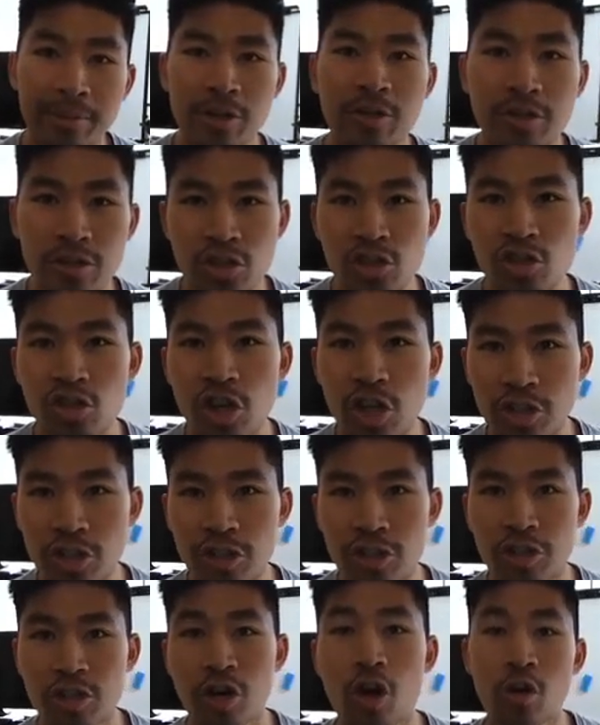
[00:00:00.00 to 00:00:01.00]
your
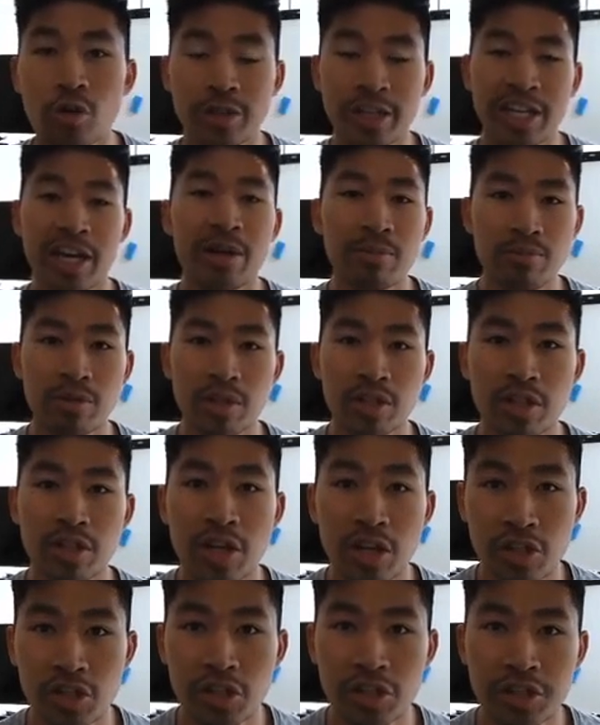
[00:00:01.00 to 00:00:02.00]
instructor, ODI
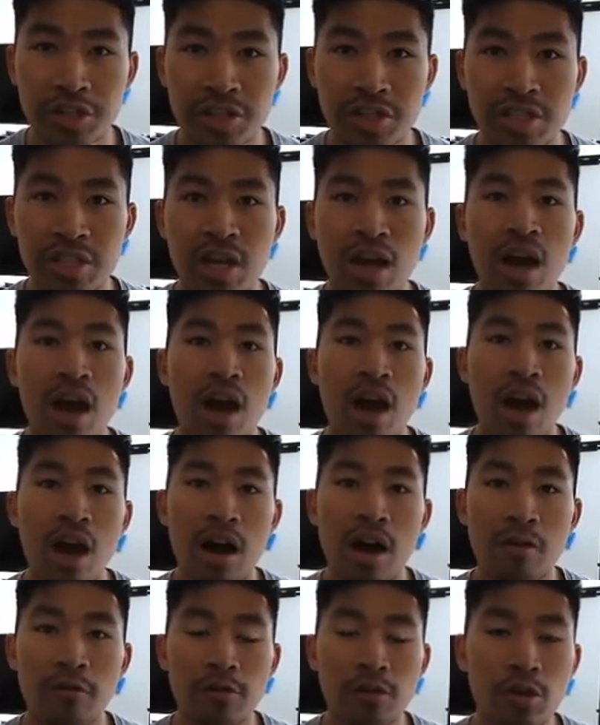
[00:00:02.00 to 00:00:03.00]
Productions.
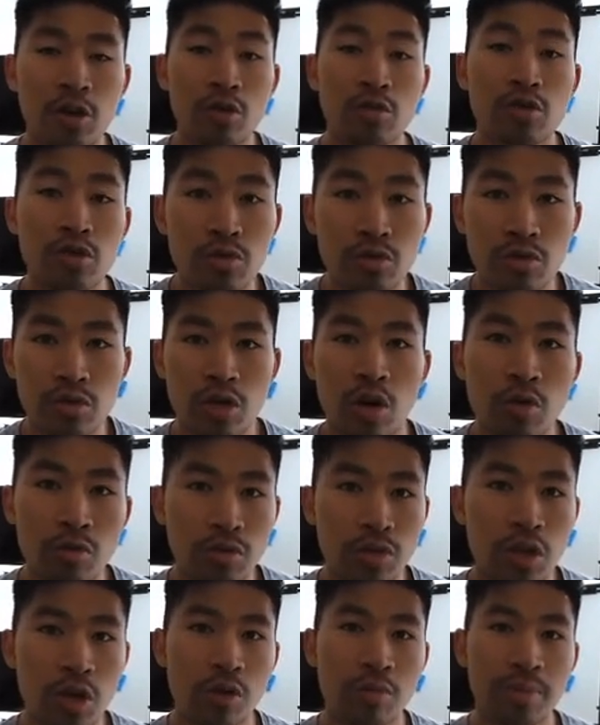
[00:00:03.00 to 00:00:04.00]
For those who don't
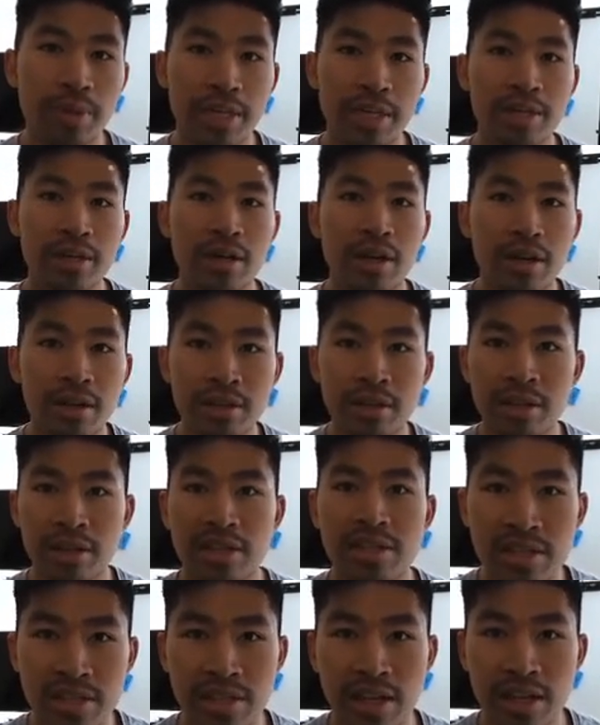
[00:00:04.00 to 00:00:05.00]
know me,
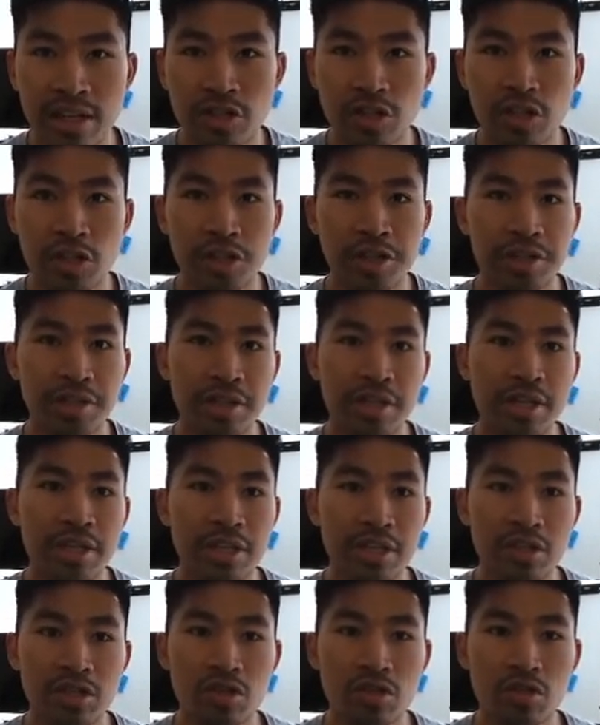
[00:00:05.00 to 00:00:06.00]
this section
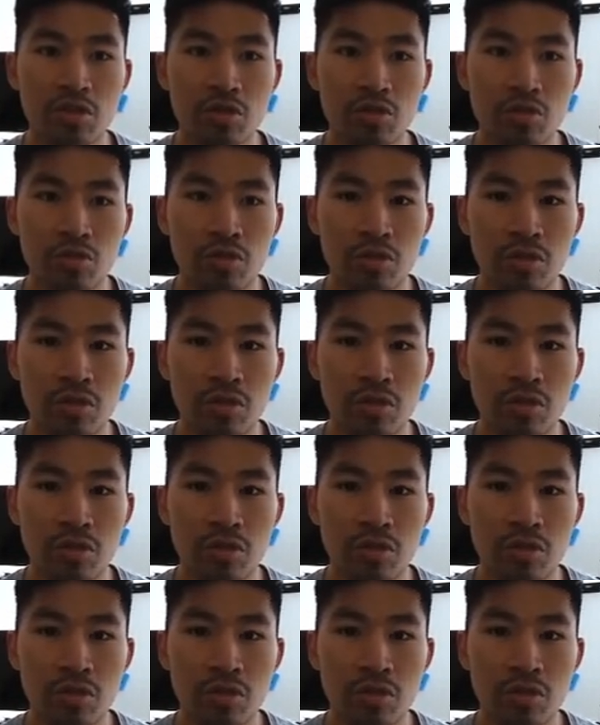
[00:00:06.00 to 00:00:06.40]
is to